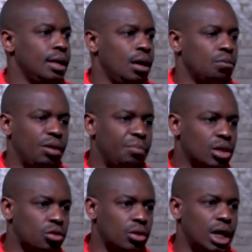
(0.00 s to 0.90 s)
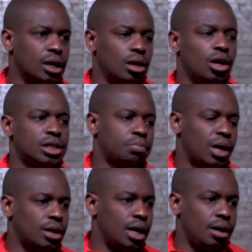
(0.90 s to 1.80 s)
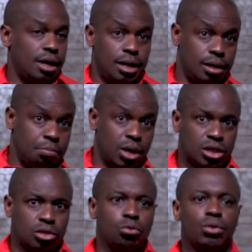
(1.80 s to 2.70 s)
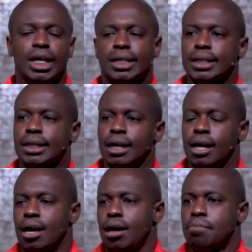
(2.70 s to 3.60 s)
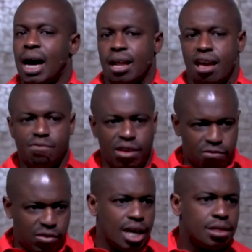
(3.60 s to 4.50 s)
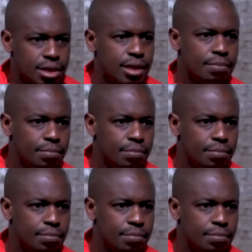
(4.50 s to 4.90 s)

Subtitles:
We've been talking in the past 2 weeks about having faith,